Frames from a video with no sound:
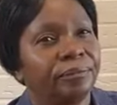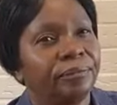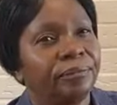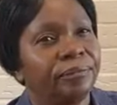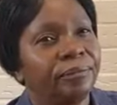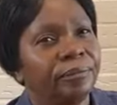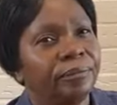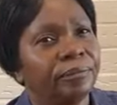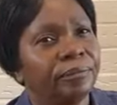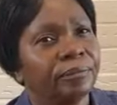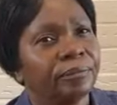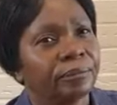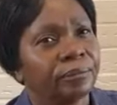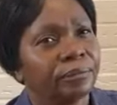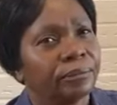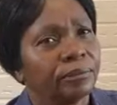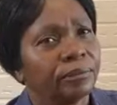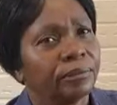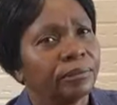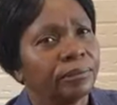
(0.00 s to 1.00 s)
True
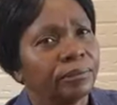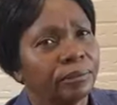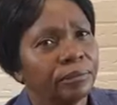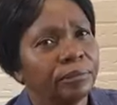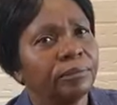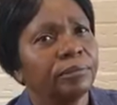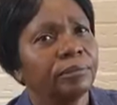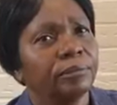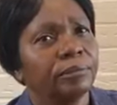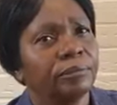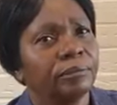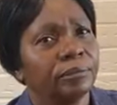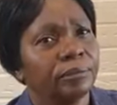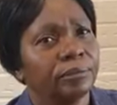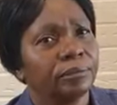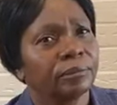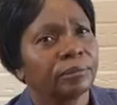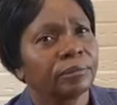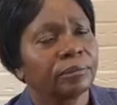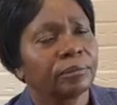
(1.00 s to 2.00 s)
representatives on
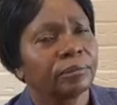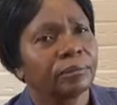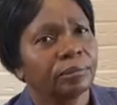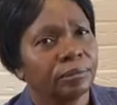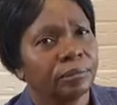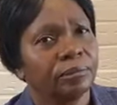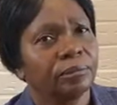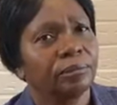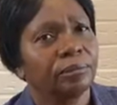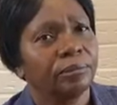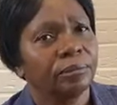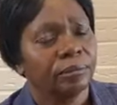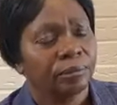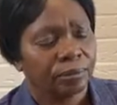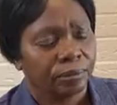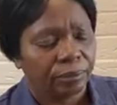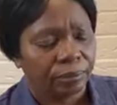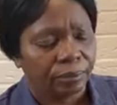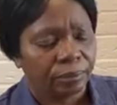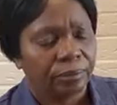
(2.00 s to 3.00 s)
this earth who
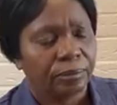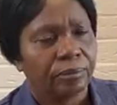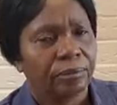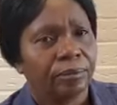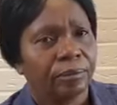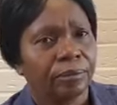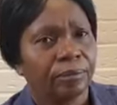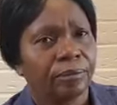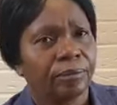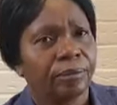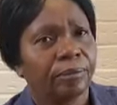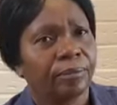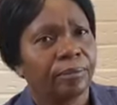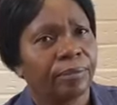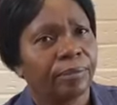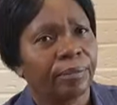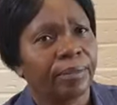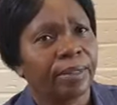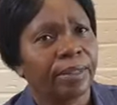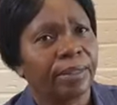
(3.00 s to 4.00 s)
have made his
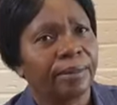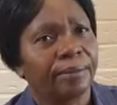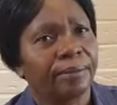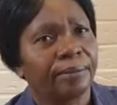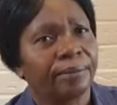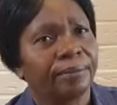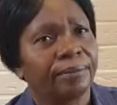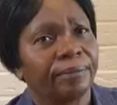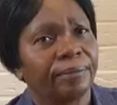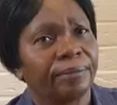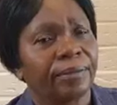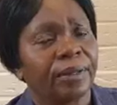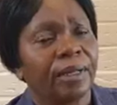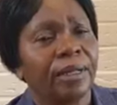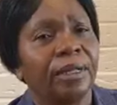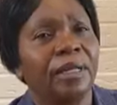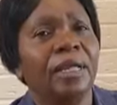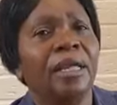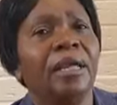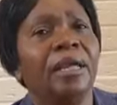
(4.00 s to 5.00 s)
interest their own.
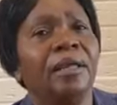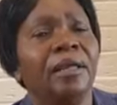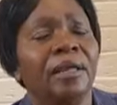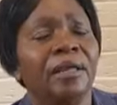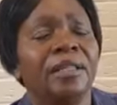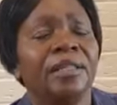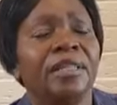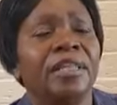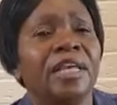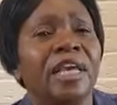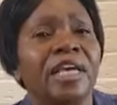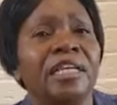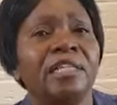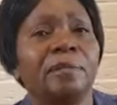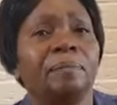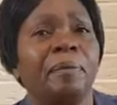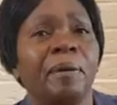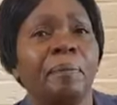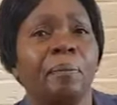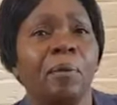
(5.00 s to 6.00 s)

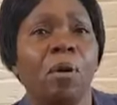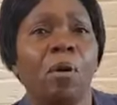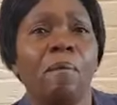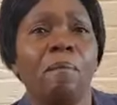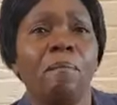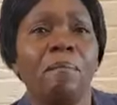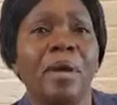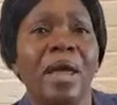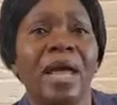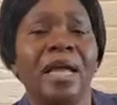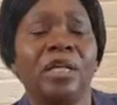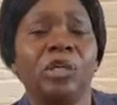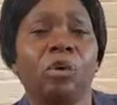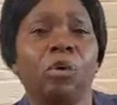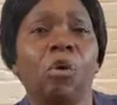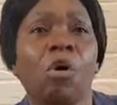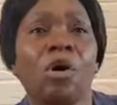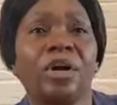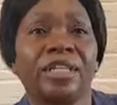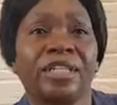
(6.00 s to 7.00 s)
These people
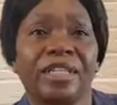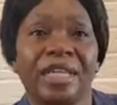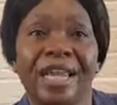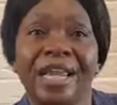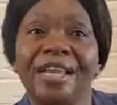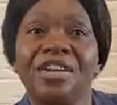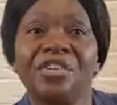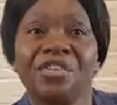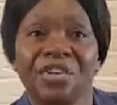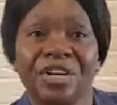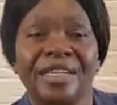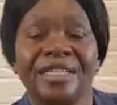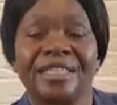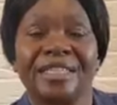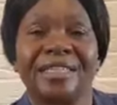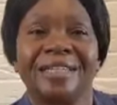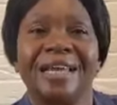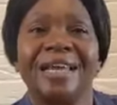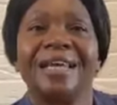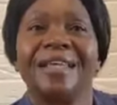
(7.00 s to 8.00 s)
made God's
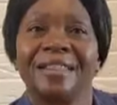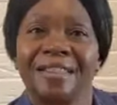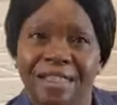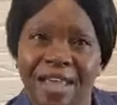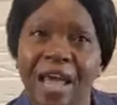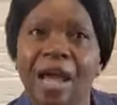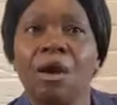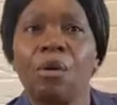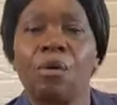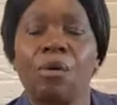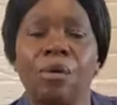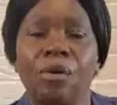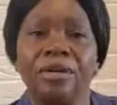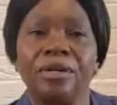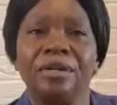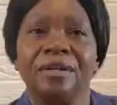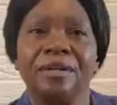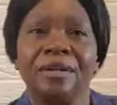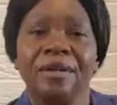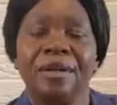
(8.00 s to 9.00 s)
interest their
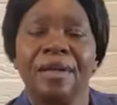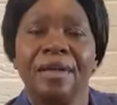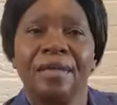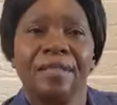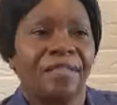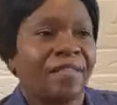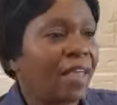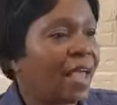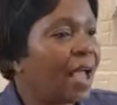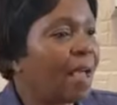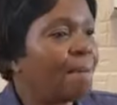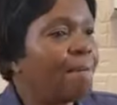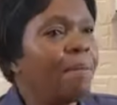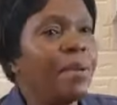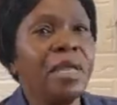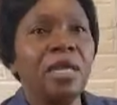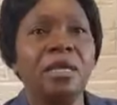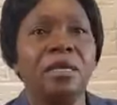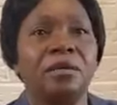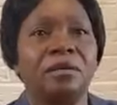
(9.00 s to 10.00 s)
own.
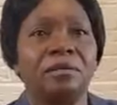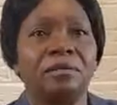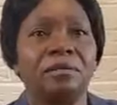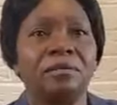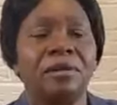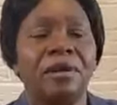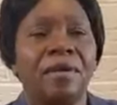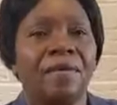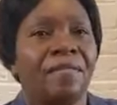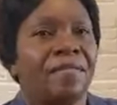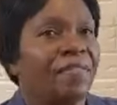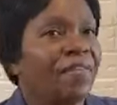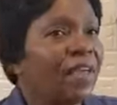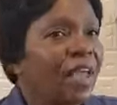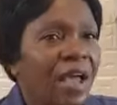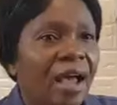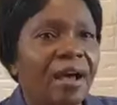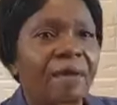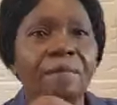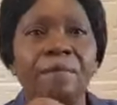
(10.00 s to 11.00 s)
Their meal,
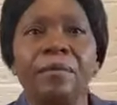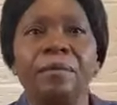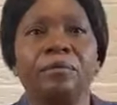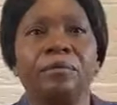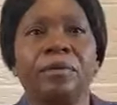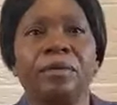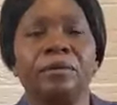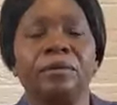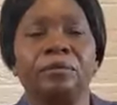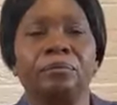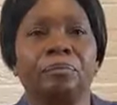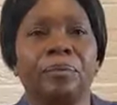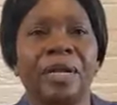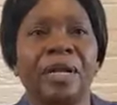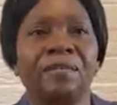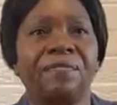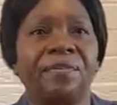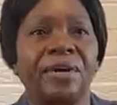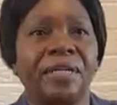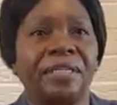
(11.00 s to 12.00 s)
their
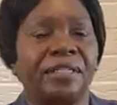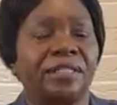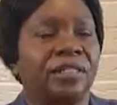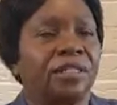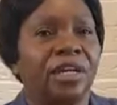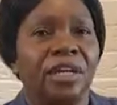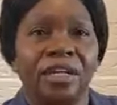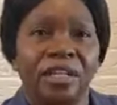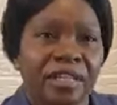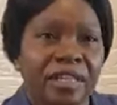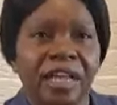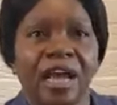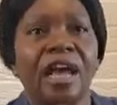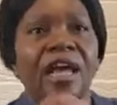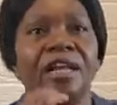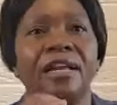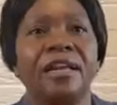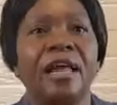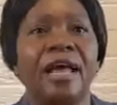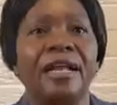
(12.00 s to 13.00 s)
breakfast,
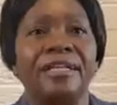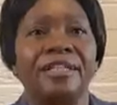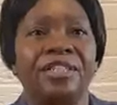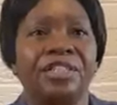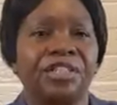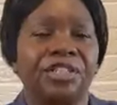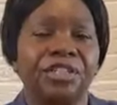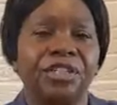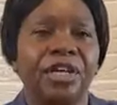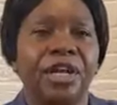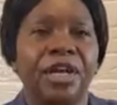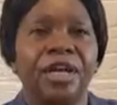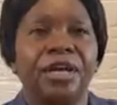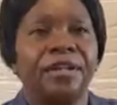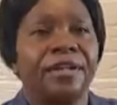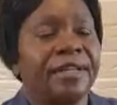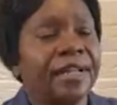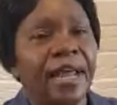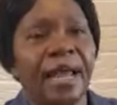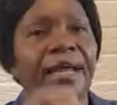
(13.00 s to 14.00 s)
their lunch,
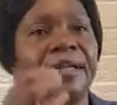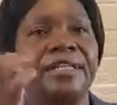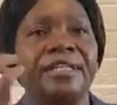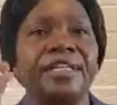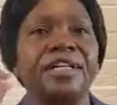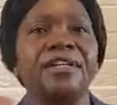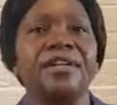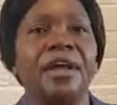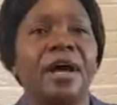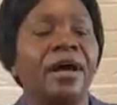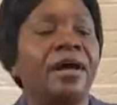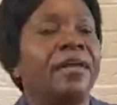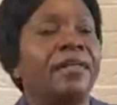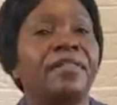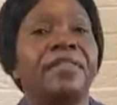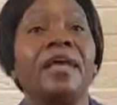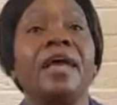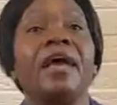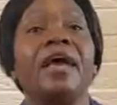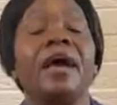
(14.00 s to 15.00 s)
their dinner,
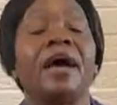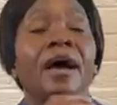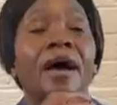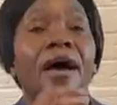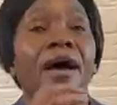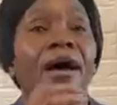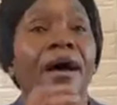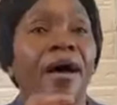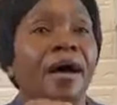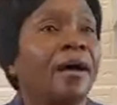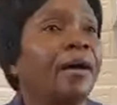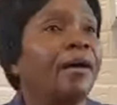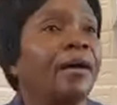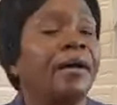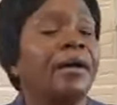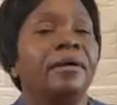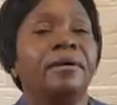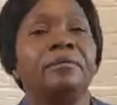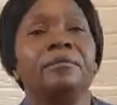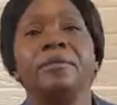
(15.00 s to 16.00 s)
their
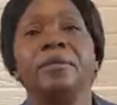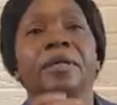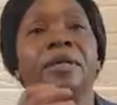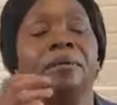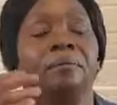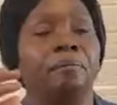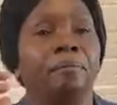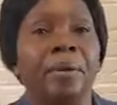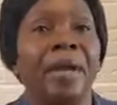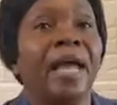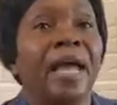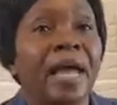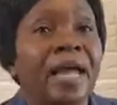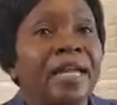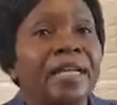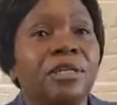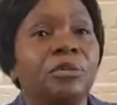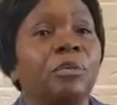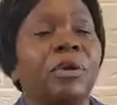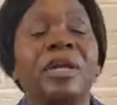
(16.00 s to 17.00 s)

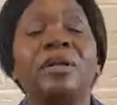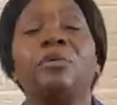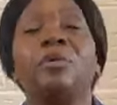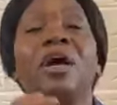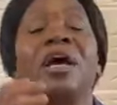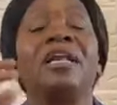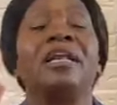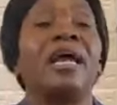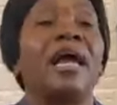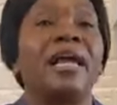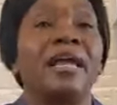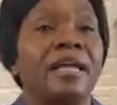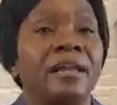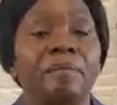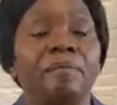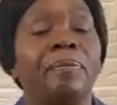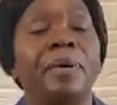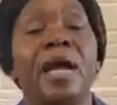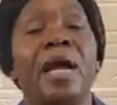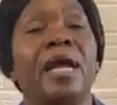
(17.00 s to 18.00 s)
bed. When we are lying
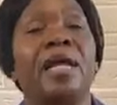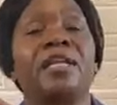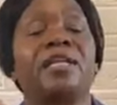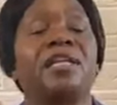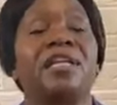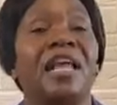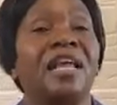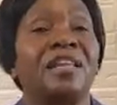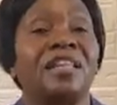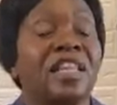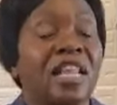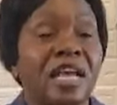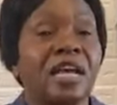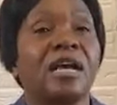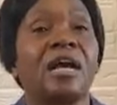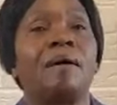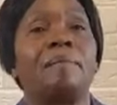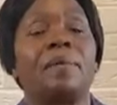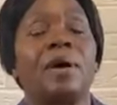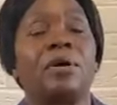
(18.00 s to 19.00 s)
in bed, they
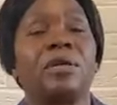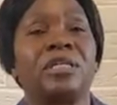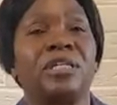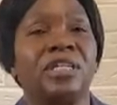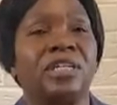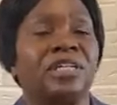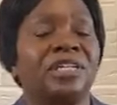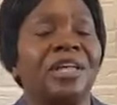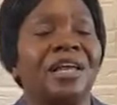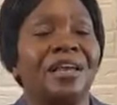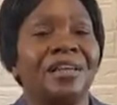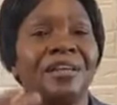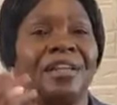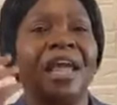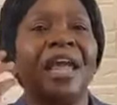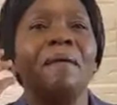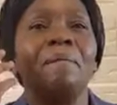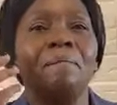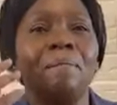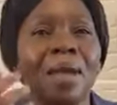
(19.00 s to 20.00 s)
think about it.
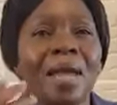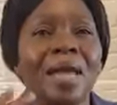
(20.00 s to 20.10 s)
They